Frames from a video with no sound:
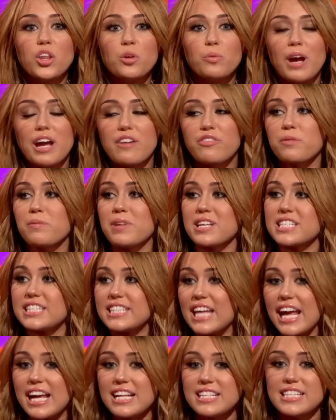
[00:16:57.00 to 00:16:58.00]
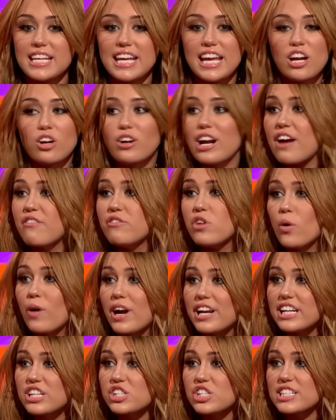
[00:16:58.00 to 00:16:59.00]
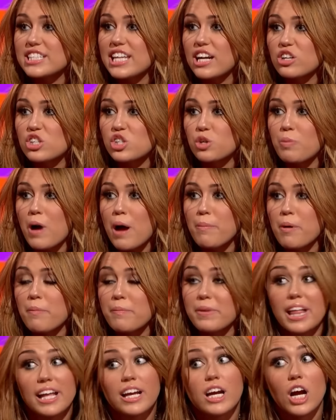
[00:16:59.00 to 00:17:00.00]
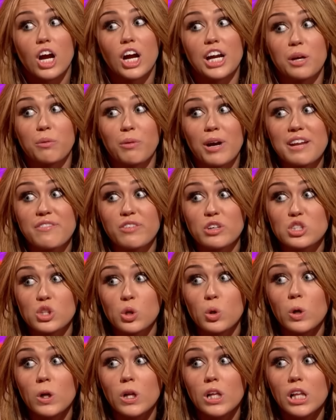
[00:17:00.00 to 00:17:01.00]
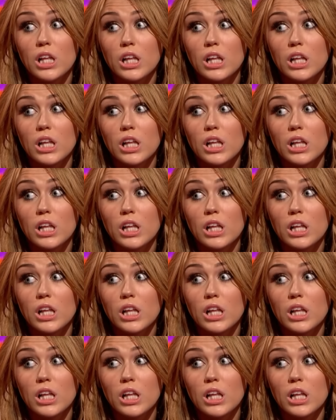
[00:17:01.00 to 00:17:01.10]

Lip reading: the way from the States to here and have no idea she's there. And she'll pop up and be like, are you ready for school?